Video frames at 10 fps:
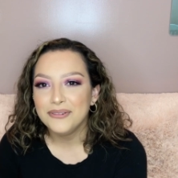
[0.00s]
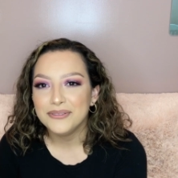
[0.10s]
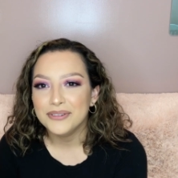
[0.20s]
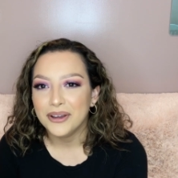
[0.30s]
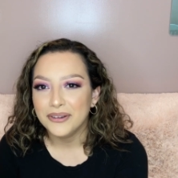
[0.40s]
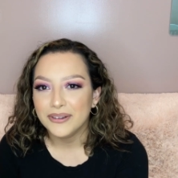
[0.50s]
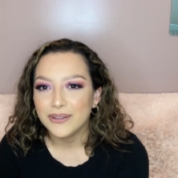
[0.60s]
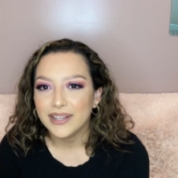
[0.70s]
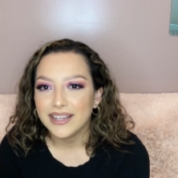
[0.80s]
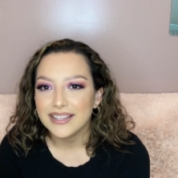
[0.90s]
don't
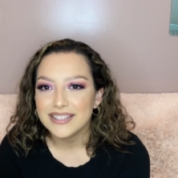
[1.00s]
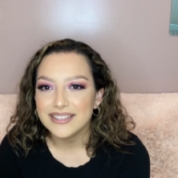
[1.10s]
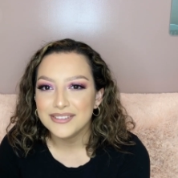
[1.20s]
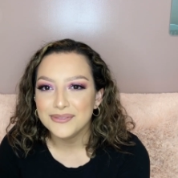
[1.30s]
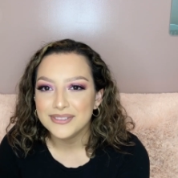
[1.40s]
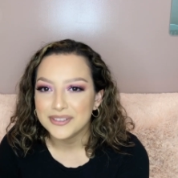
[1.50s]
know like is it too